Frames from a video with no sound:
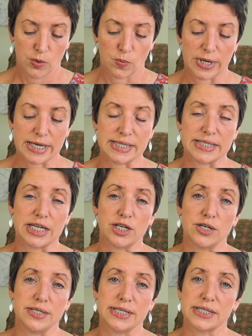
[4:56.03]
we
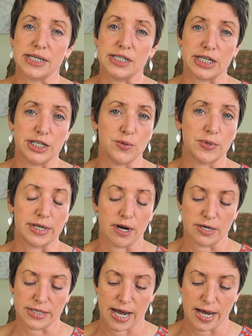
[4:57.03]
considered discontinuing
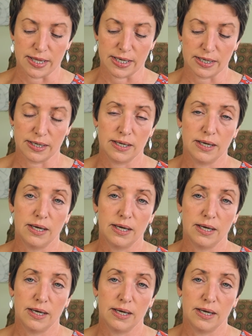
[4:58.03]
our tithing